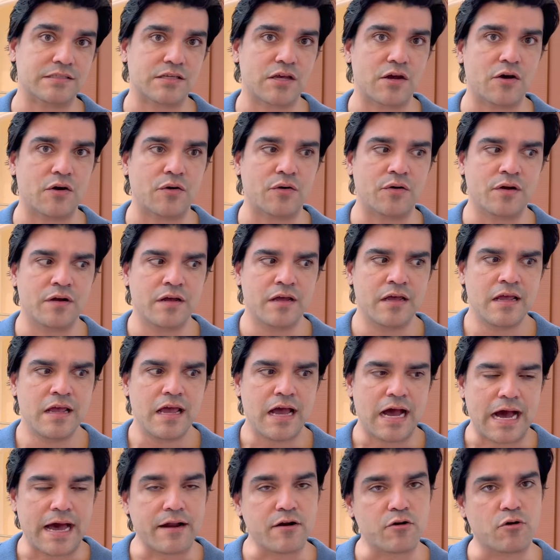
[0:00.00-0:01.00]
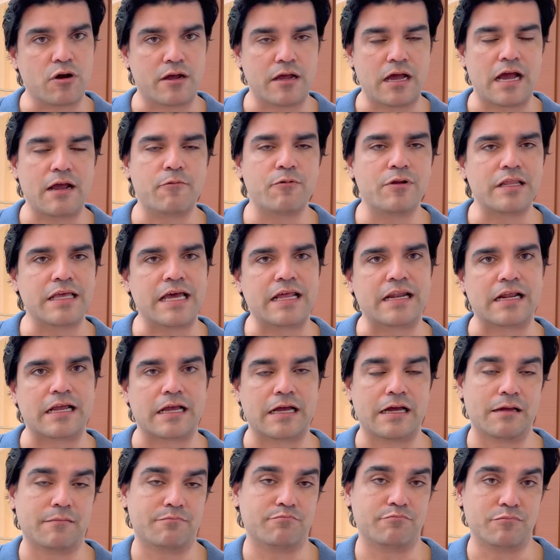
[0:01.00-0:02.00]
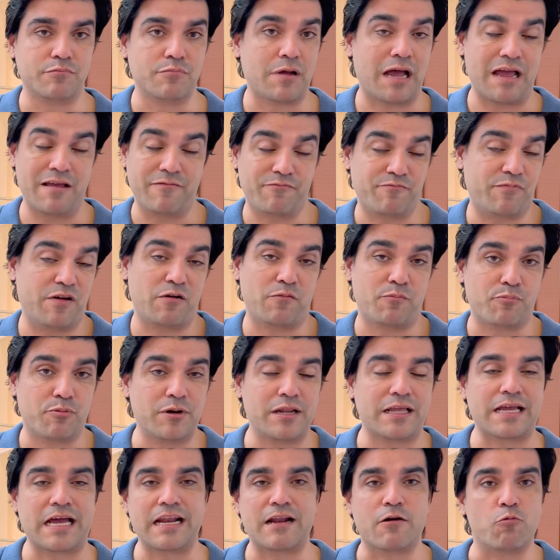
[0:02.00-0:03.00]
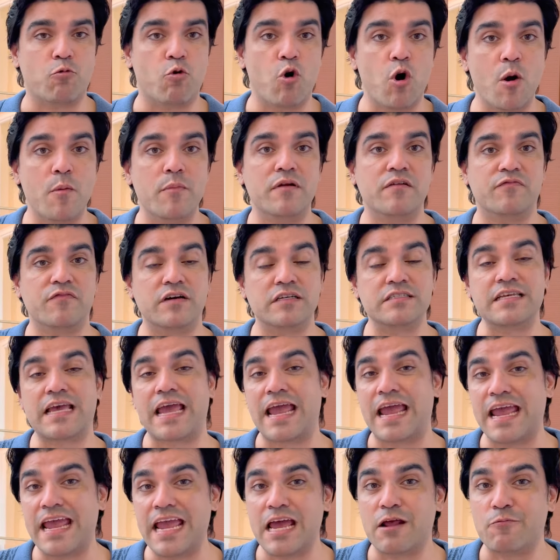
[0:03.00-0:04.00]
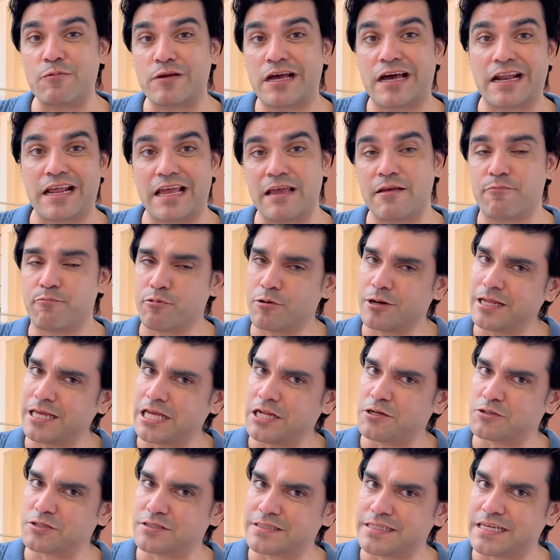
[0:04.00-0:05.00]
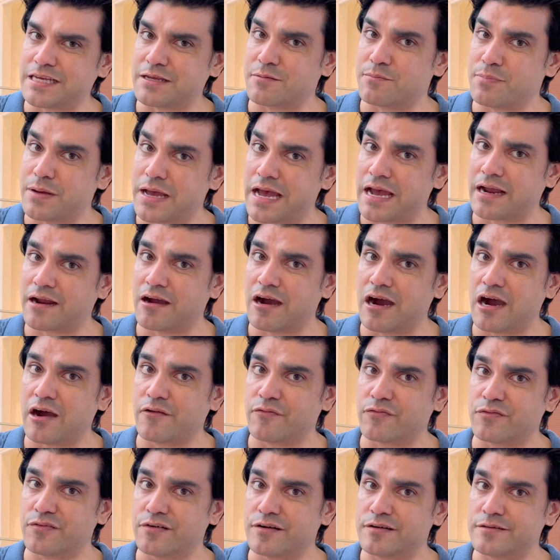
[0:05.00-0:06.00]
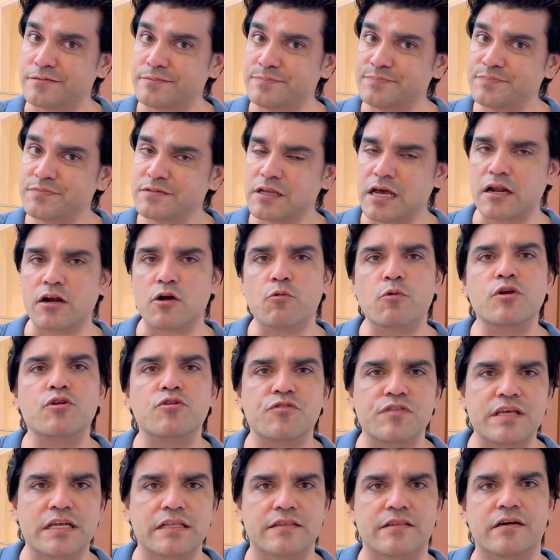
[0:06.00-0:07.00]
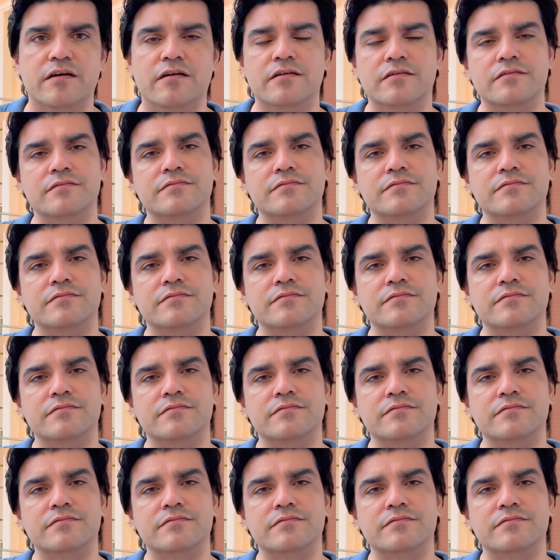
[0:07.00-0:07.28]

So, I don't know. I really I felt pretty kind of warm and fuzzy, and we got a pretty interesting bag offer. I don't know. What do you think, though?